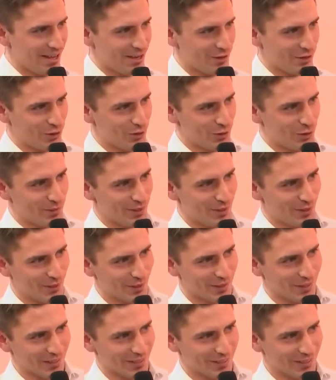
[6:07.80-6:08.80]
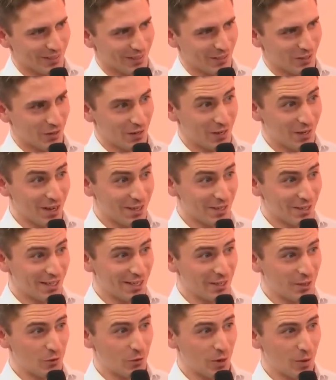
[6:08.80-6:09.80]
Excuse me, doctor. Sorry, could I just
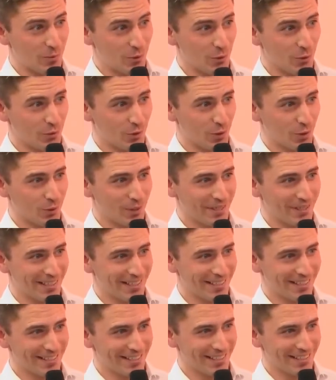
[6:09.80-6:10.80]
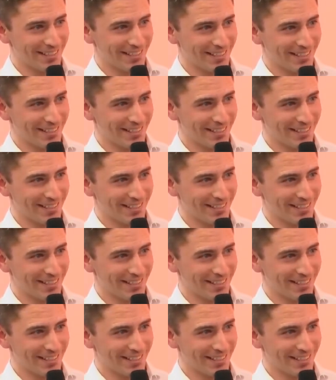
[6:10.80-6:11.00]
interrupt you for a quick second?